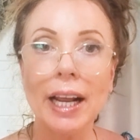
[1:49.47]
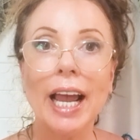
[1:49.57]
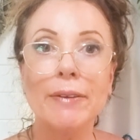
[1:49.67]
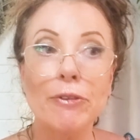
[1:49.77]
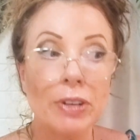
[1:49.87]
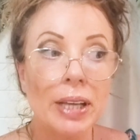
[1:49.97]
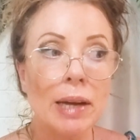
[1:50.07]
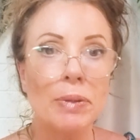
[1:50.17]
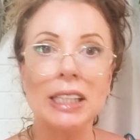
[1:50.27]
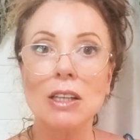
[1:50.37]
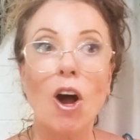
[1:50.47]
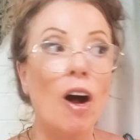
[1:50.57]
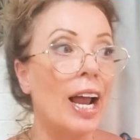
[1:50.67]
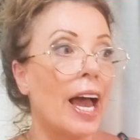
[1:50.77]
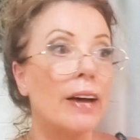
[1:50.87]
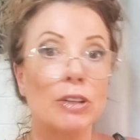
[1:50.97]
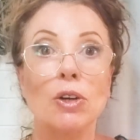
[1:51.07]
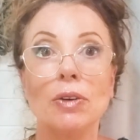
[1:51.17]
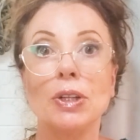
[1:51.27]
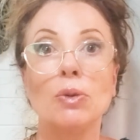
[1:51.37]
And for them, it's, I haven't
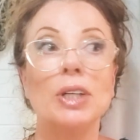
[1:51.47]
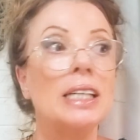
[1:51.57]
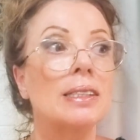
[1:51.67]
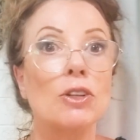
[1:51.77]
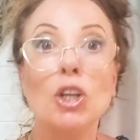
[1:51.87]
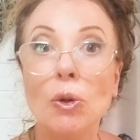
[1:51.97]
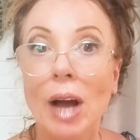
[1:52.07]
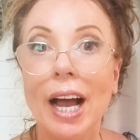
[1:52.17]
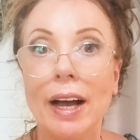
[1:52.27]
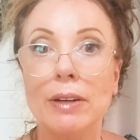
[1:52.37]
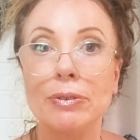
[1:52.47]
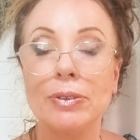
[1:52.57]
got the goodies and you have.